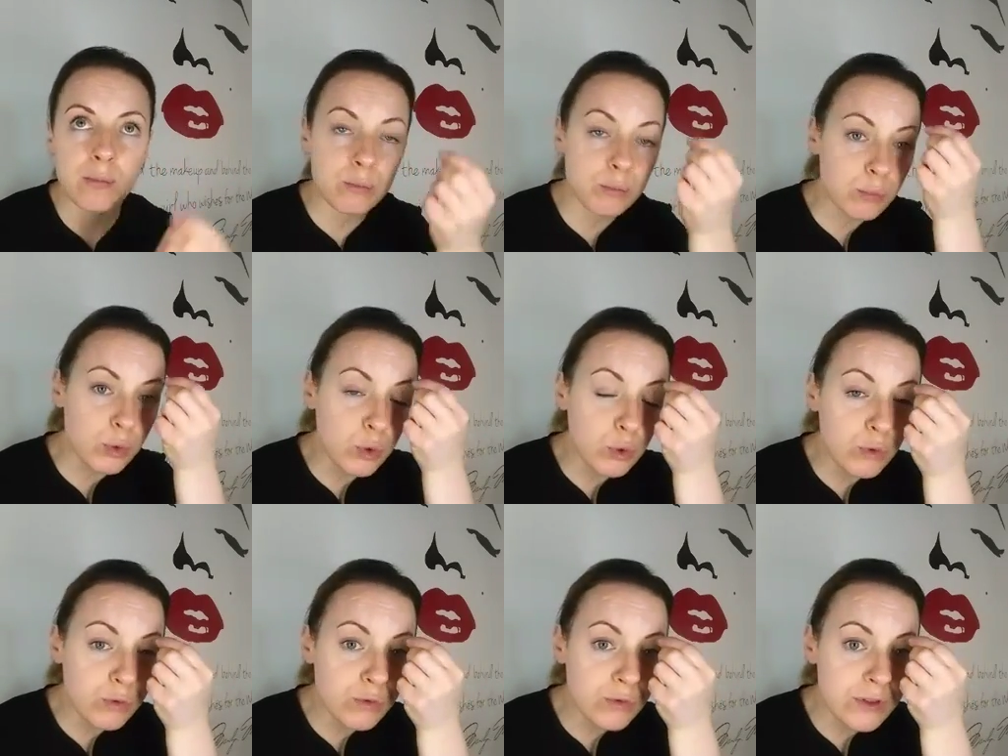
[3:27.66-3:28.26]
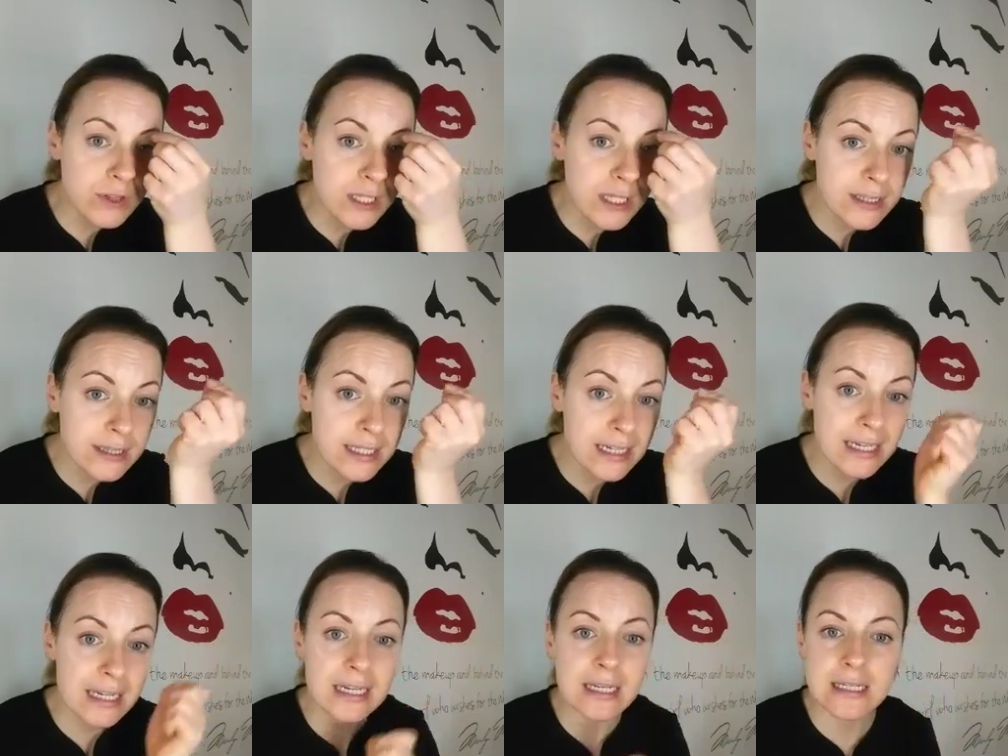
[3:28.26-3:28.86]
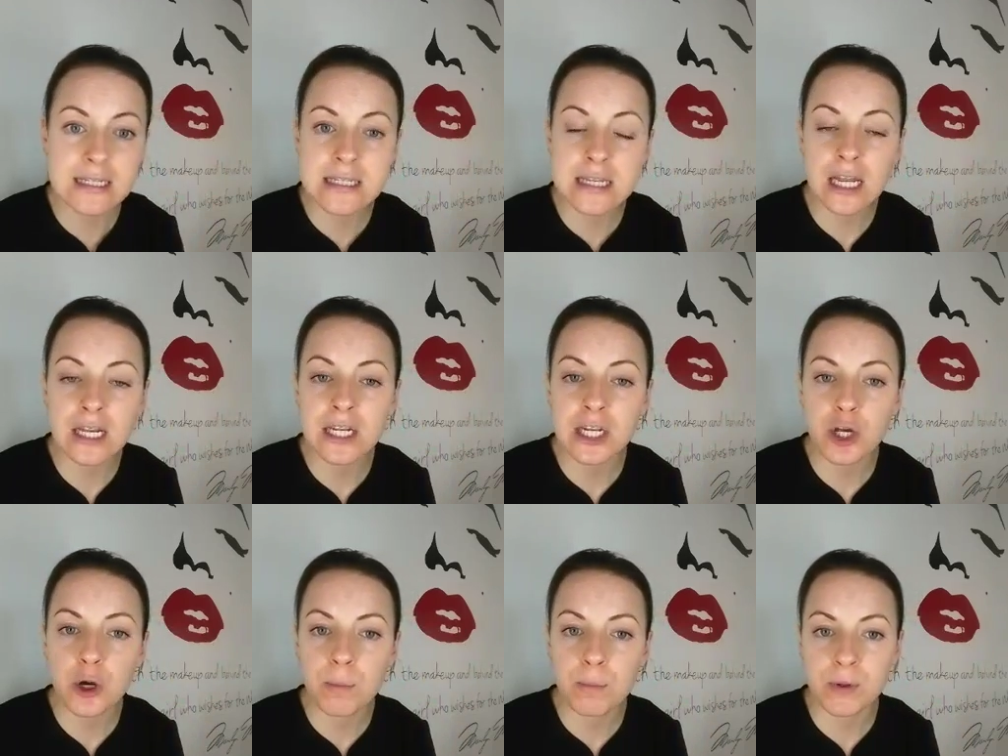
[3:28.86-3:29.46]
move the needle
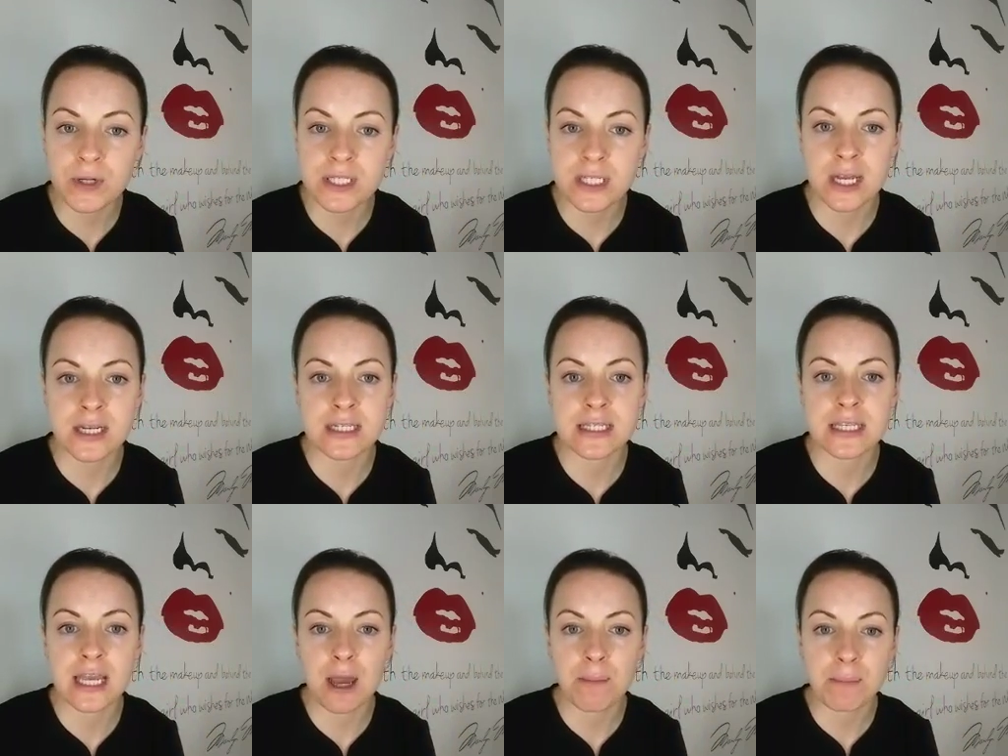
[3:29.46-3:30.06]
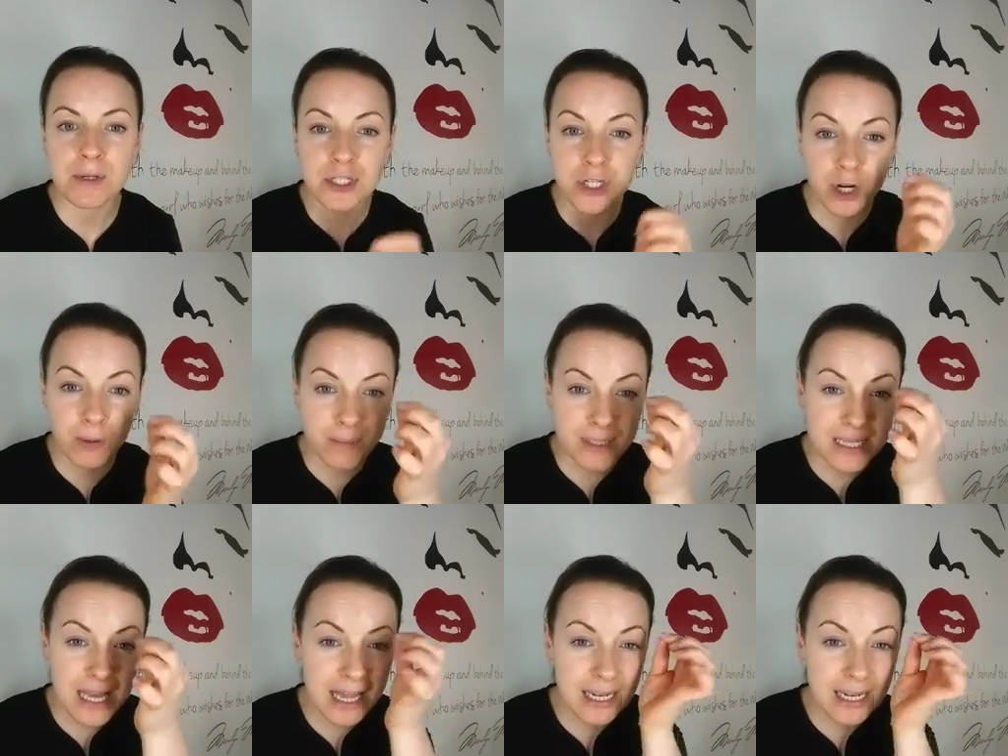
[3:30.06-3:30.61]
slightly upwards onto the epidermis,